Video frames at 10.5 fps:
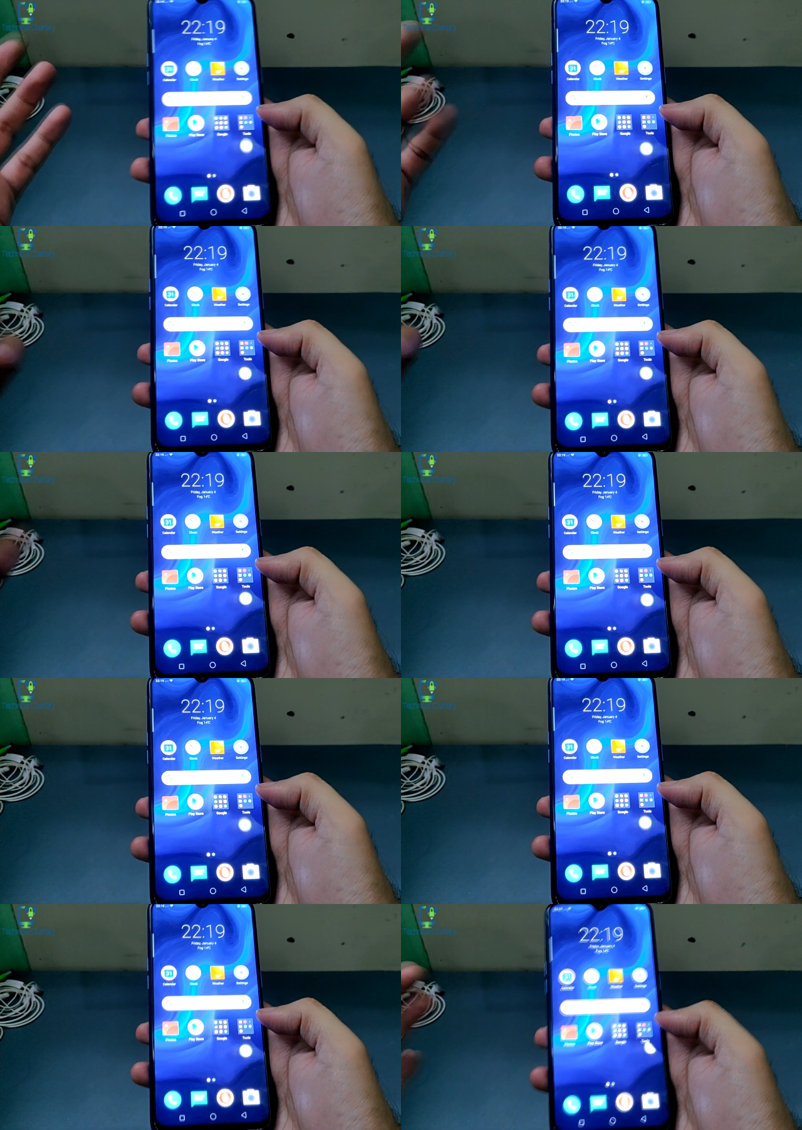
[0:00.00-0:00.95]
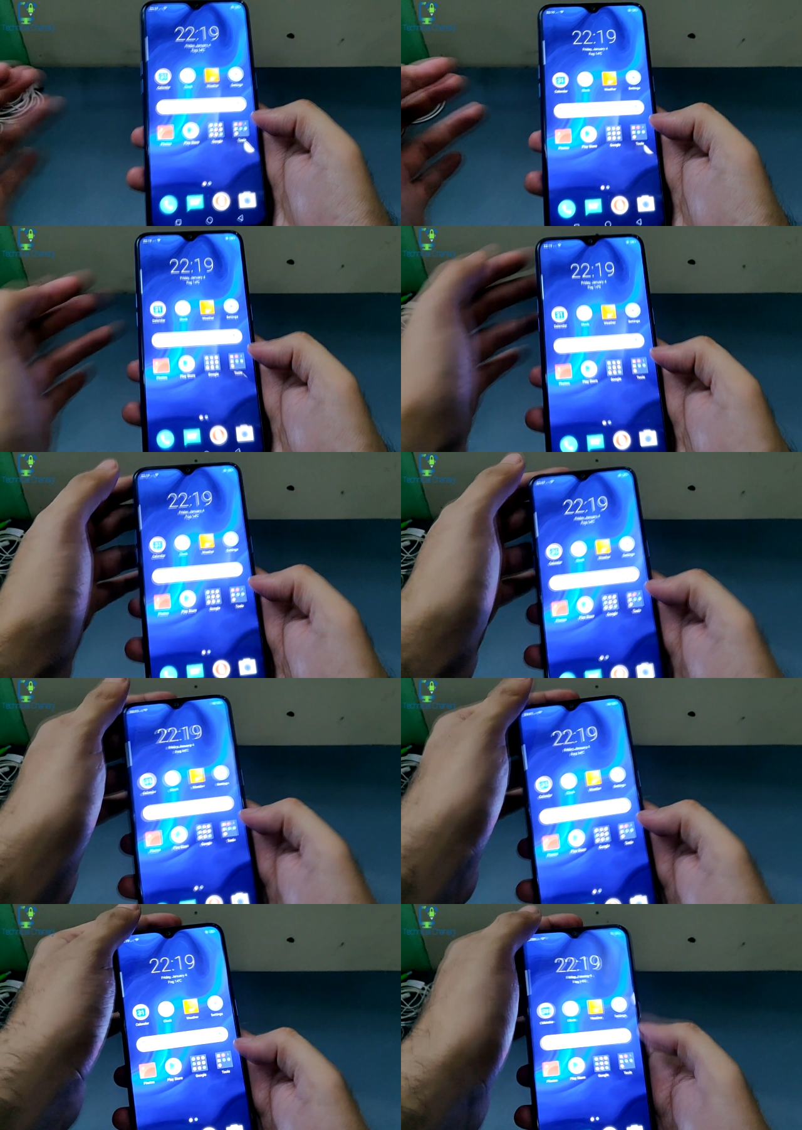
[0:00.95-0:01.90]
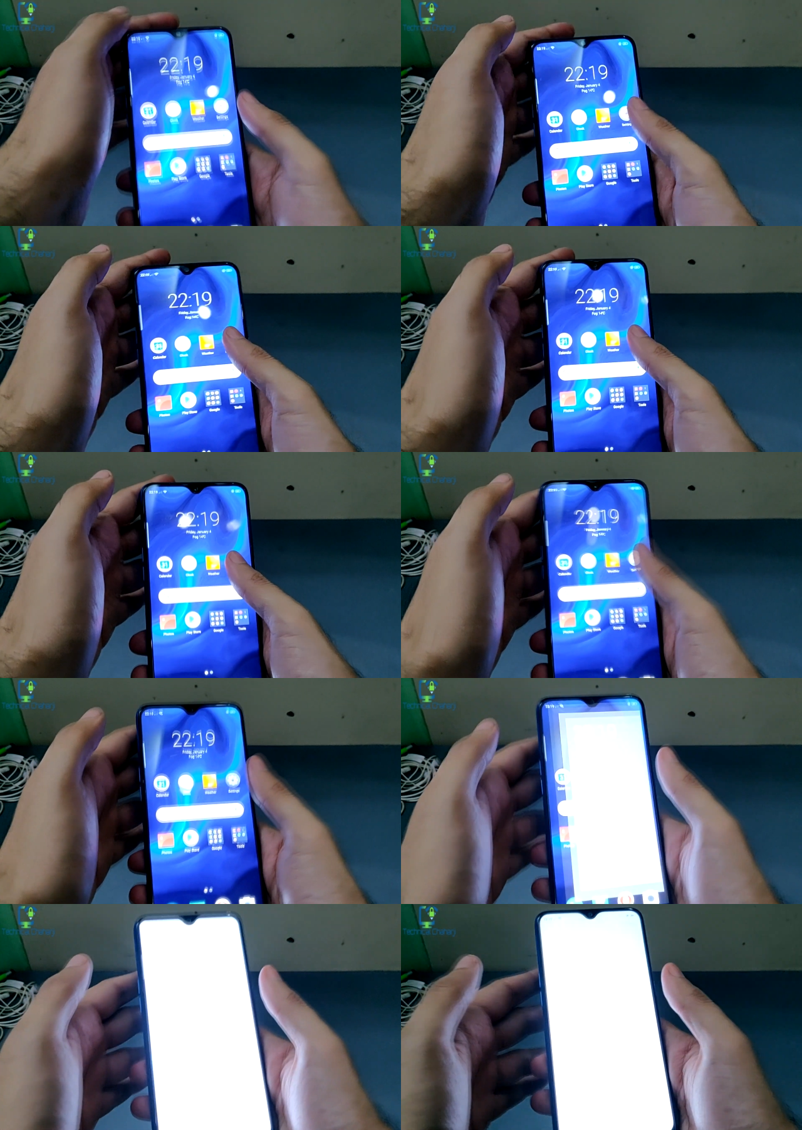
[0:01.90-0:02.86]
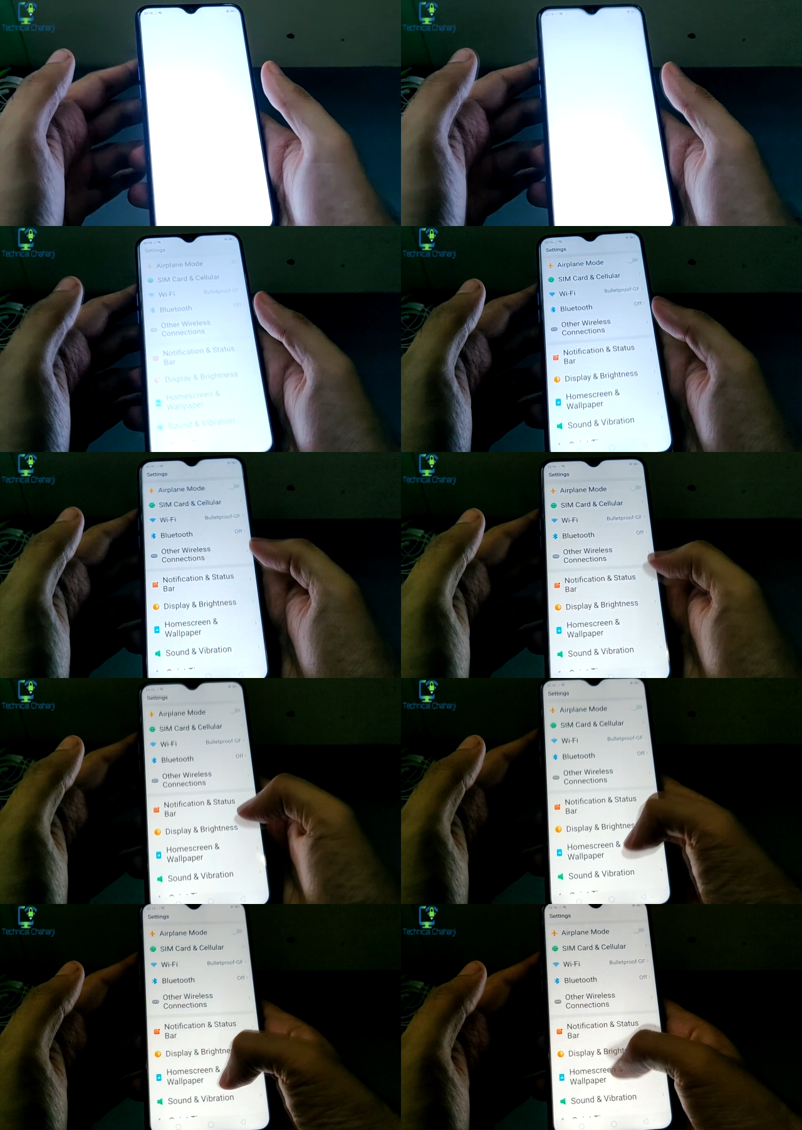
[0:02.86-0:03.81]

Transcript: Nobody's mouth can be seen.